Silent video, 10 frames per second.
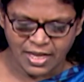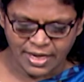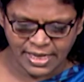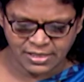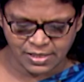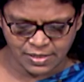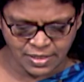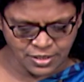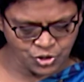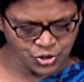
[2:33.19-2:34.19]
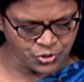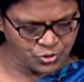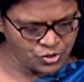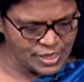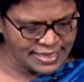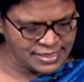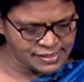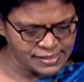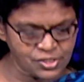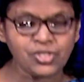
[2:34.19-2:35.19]
Let's turn to
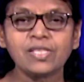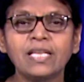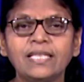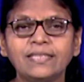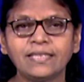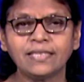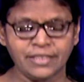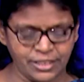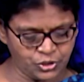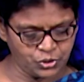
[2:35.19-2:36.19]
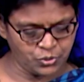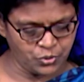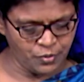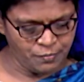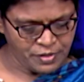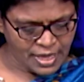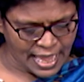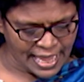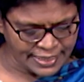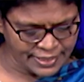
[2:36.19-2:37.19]
Genesis 32
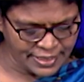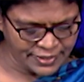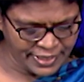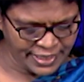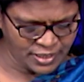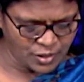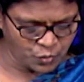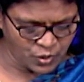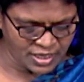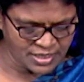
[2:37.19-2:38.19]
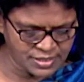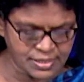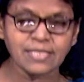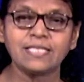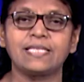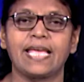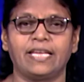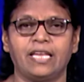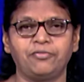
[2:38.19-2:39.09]
and read verse 10.